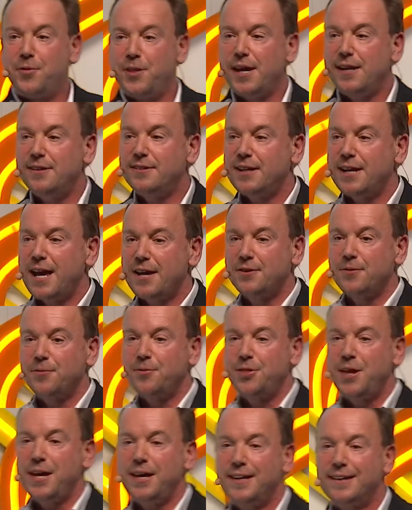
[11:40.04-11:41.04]
for the Internet
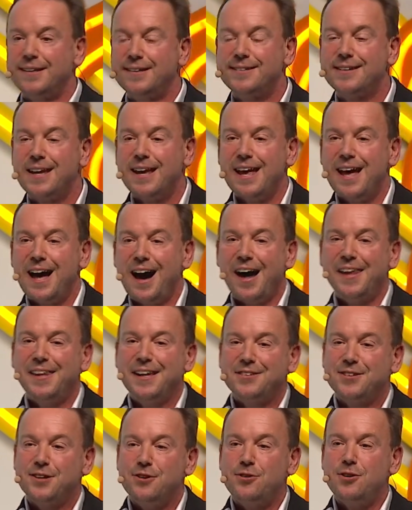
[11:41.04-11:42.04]
of Things, I
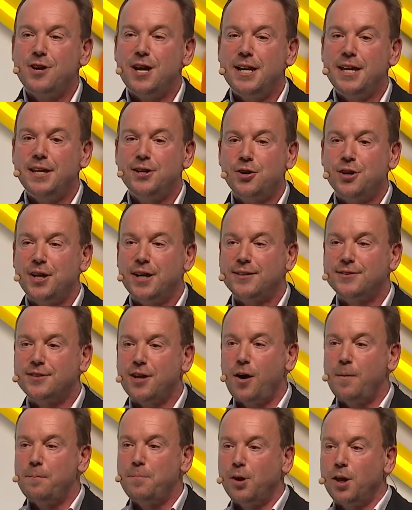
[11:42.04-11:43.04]
think, is a really good
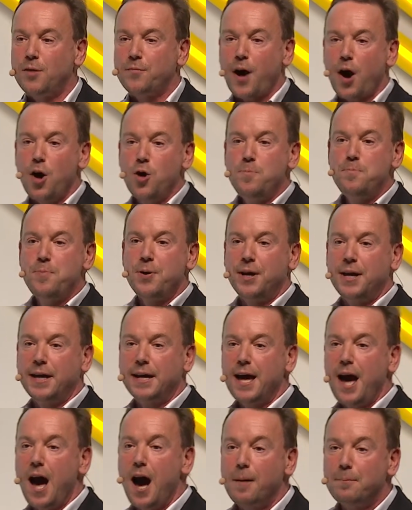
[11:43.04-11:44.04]
example of
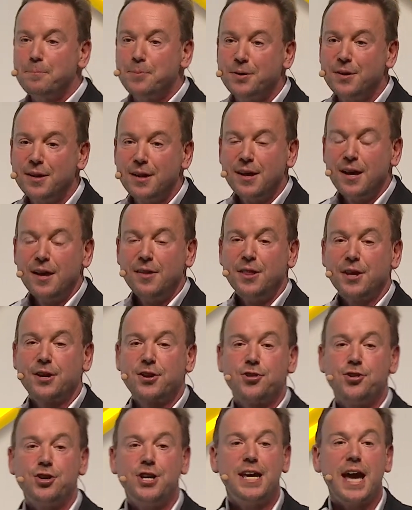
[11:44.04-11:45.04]
opening up the
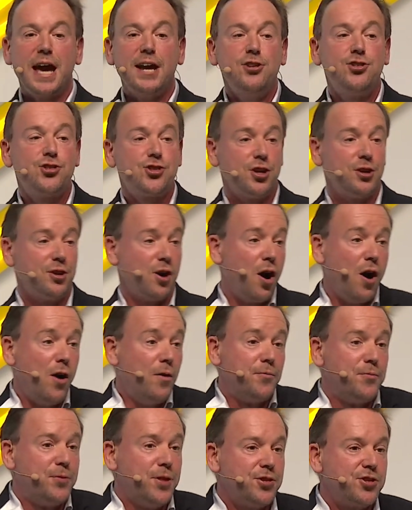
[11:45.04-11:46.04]
creation
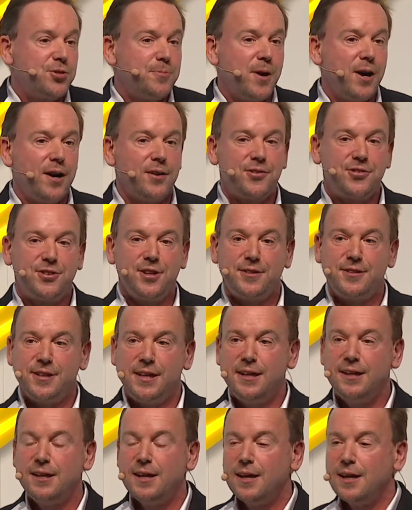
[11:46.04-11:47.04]
of the smart
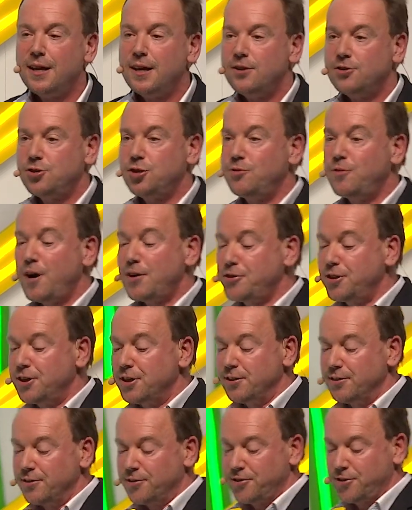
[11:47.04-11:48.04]
city to
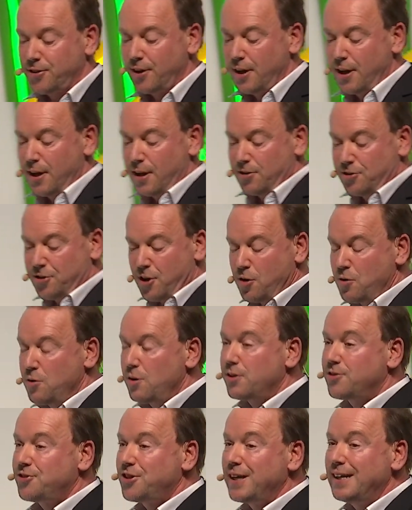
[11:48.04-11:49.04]
residents.
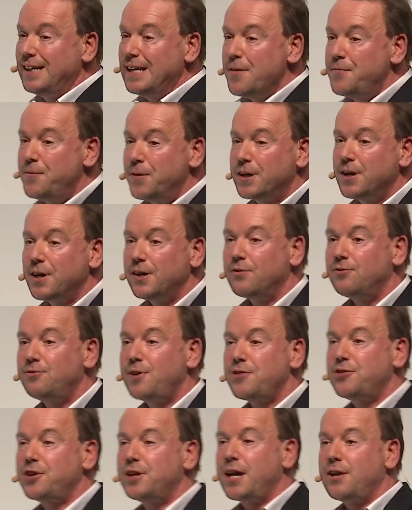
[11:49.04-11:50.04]
So significant
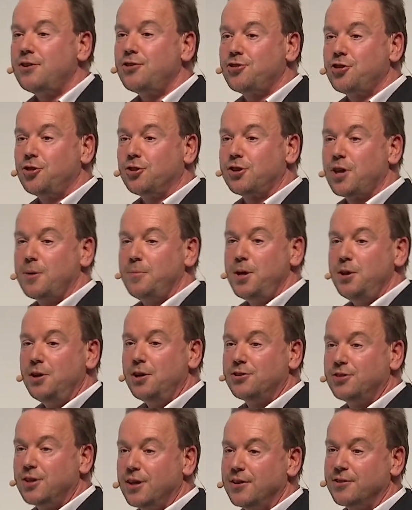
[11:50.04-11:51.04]
residential
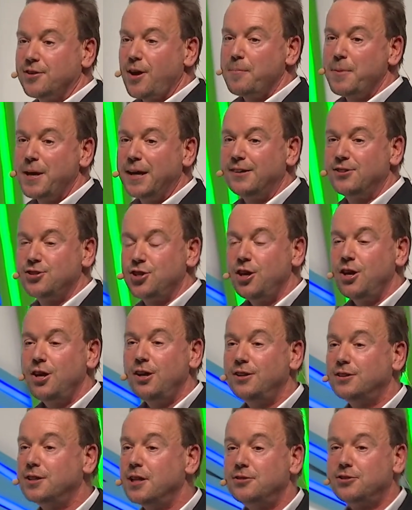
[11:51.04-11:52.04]
communities are being
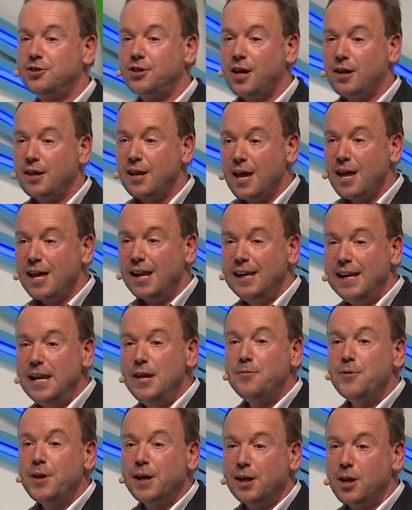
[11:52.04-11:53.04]
turned into
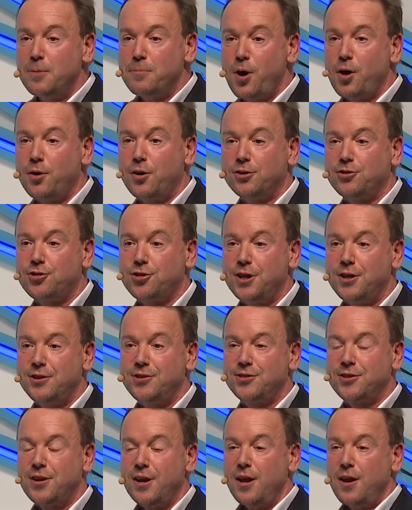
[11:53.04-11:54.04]
living
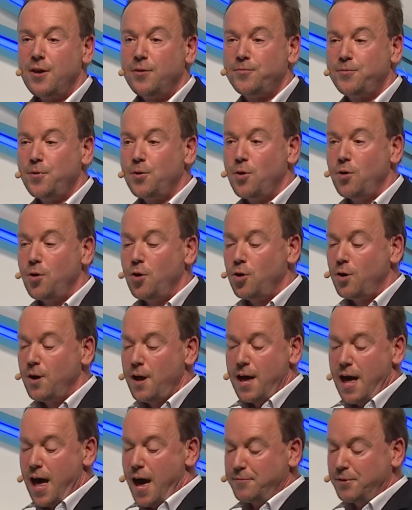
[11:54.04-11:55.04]
laboratories
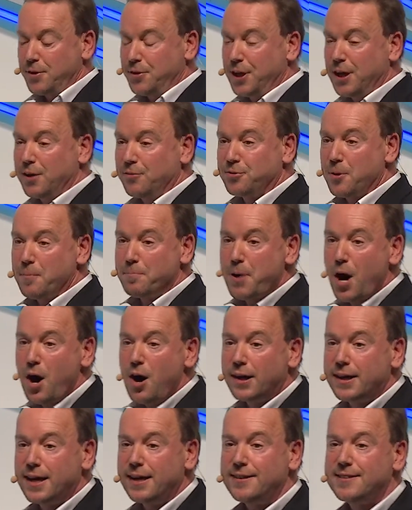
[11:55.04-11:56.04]
for everything from
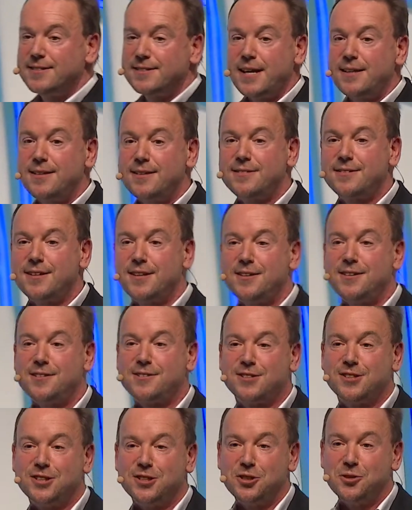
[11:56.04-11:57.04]
parking
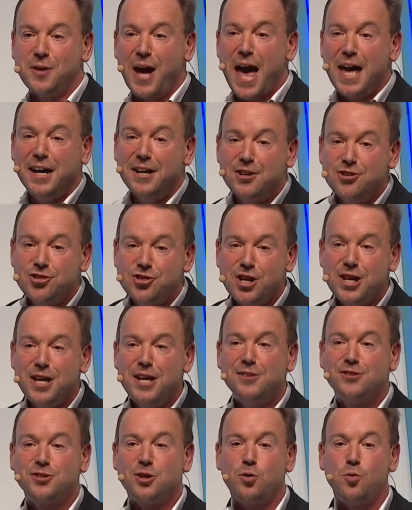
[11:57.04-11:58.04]
sensors to
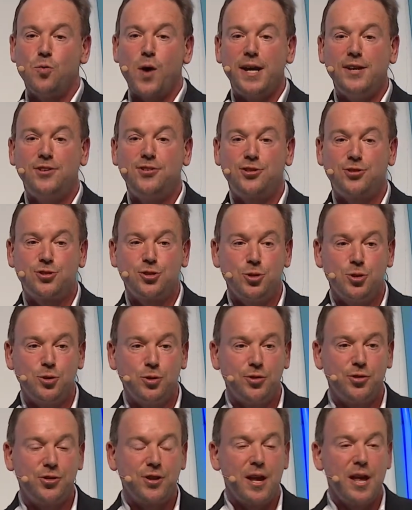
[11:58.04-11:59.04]
energy to waste
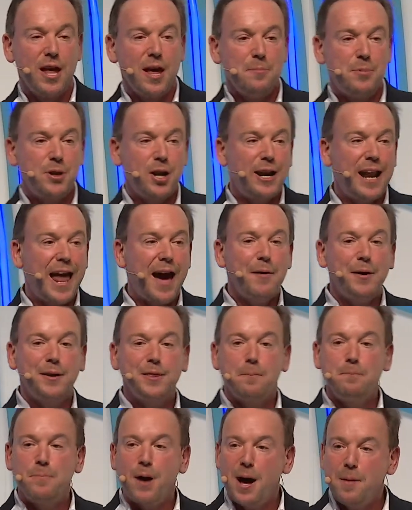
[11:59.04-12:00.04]
tools, but allowing
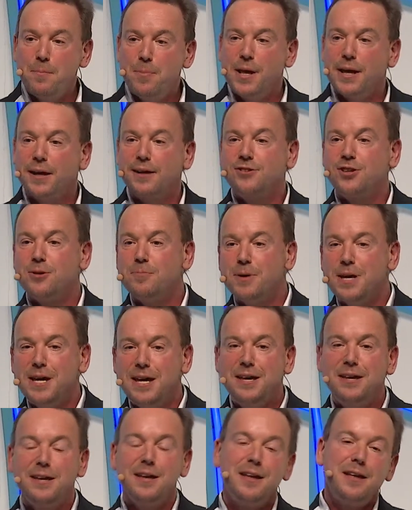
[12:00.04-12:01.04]
the public to
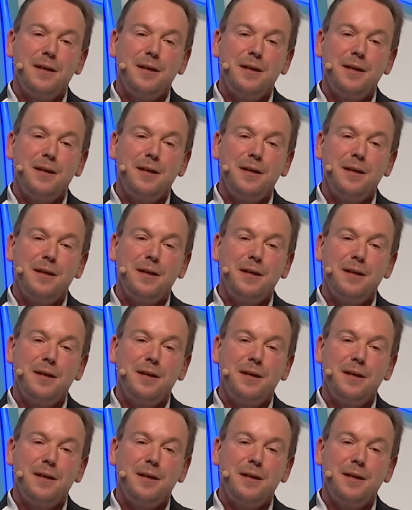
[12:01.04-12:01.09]
be